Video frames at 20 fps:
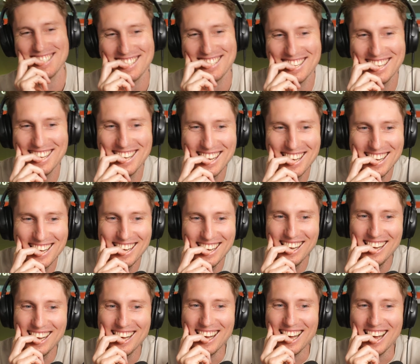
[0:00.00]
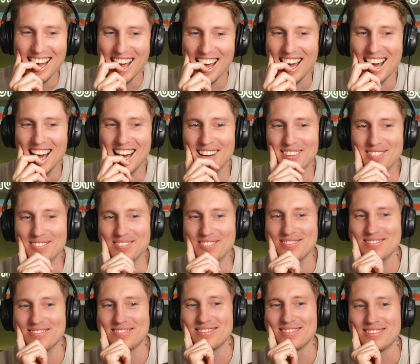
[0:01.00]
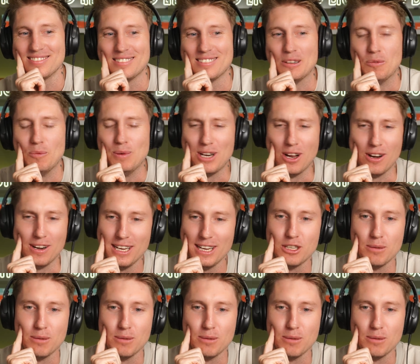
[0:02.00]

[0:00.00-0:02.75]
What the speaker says: We don't need your